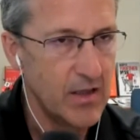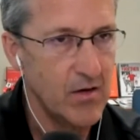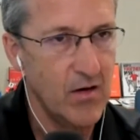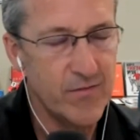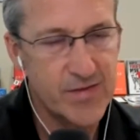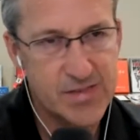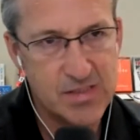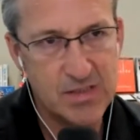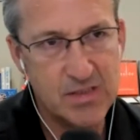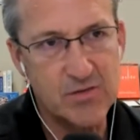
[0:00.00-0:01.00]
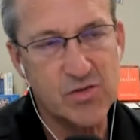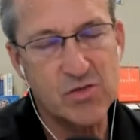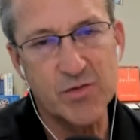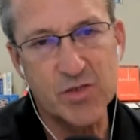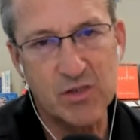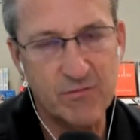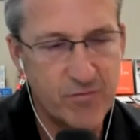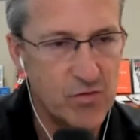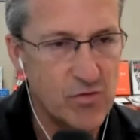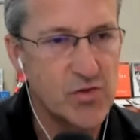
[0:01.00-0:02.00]
you know, all these there's so much
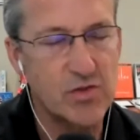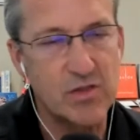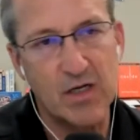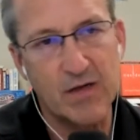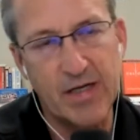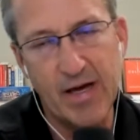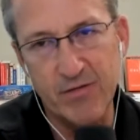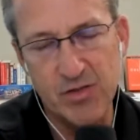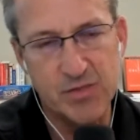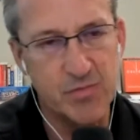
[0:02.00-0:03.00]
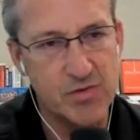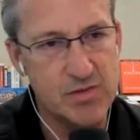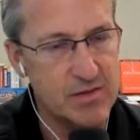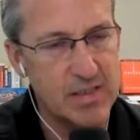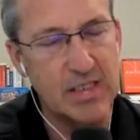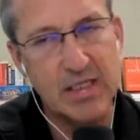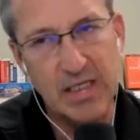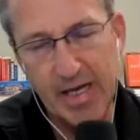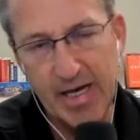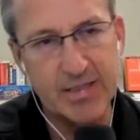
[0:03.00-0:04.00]
confusion on how you're supposed to think
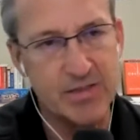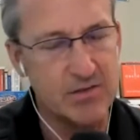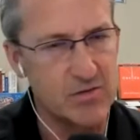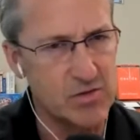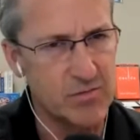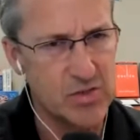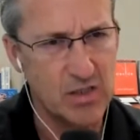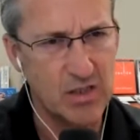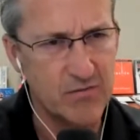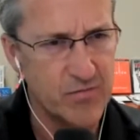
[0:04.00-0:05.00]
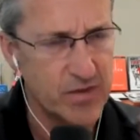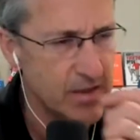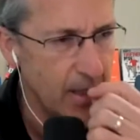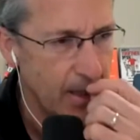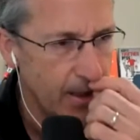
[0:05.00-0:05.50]
and act, and there's so much conflict,